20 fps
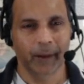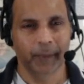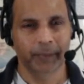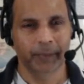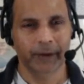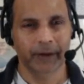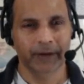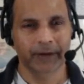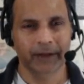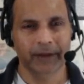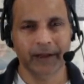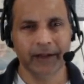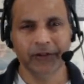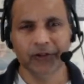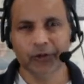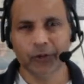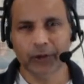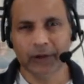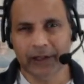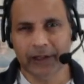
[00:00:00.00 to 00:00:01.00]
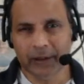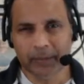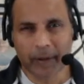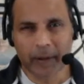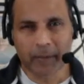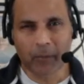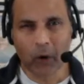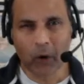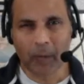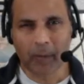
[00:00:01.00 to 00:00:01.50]
but let's talk a little
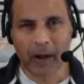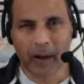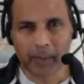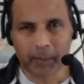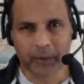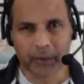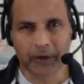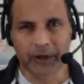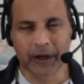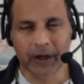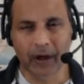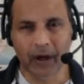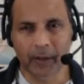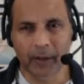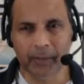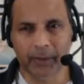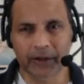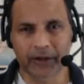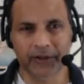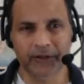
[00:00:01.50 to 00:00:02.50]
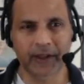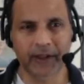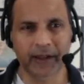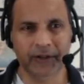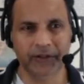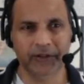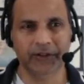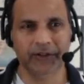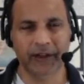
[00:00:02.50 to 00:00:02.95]
bit more about pre-HA because that's